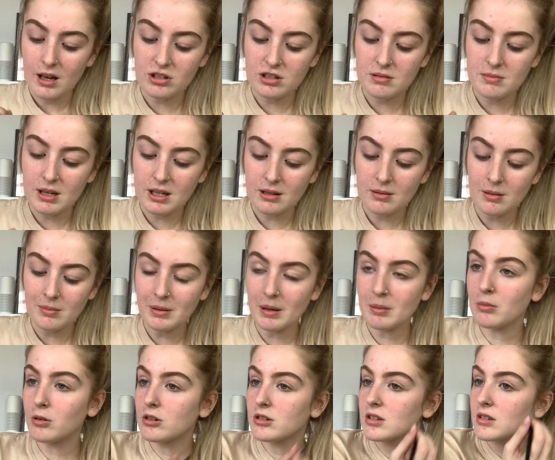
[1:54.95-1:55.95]
to make them a bit
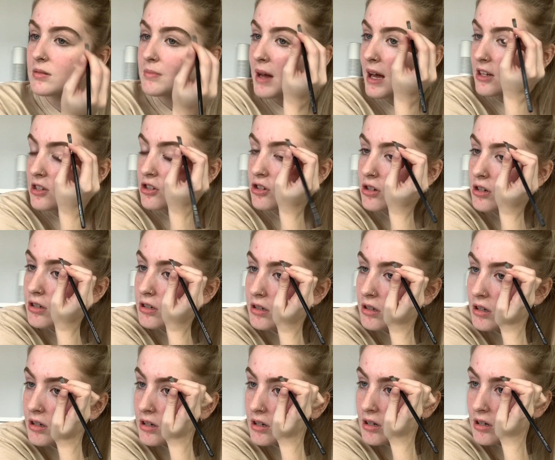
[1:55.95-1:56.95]
more symmetrical,
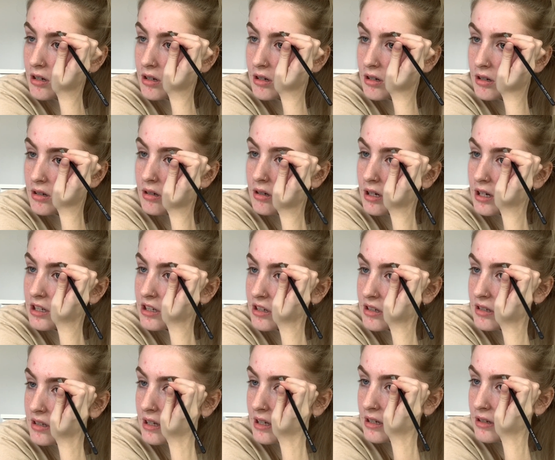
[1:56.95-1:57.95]
I just
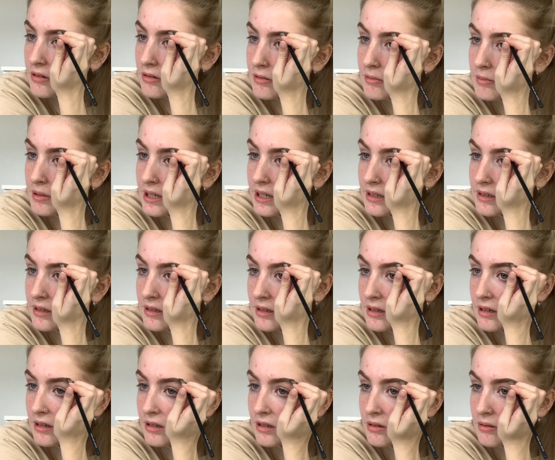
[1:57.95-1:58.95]
like going back to the
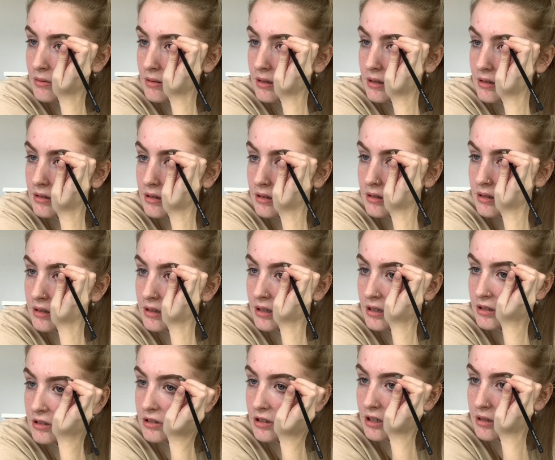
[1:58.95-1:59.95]
other one just to
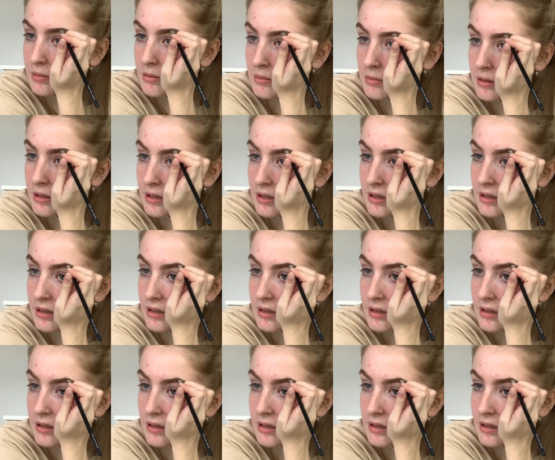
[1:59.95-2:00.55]
touch up a bit.